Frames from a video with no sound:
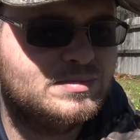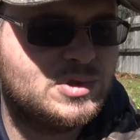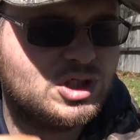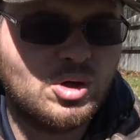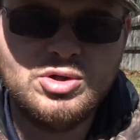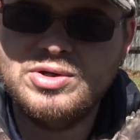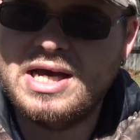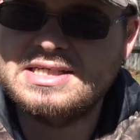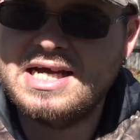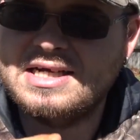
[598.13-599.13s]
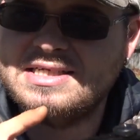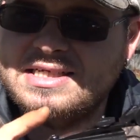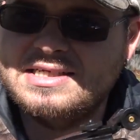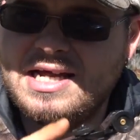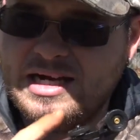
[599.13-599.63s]
show you guys how to,
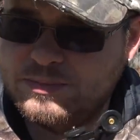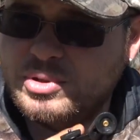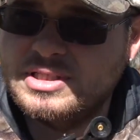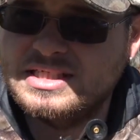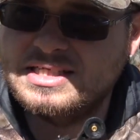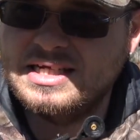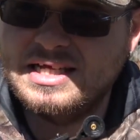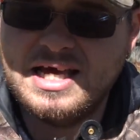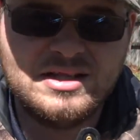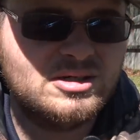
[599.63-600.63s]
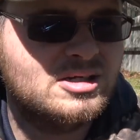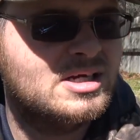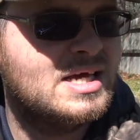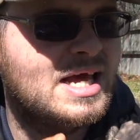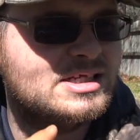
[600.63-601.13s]
how to put this thing together
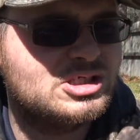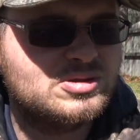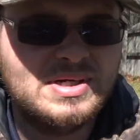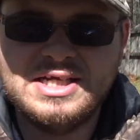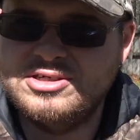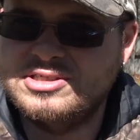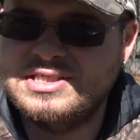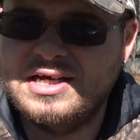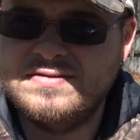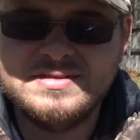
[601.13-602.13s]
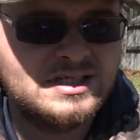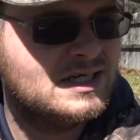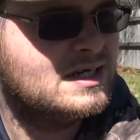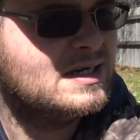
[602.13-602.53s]
and string it yourselves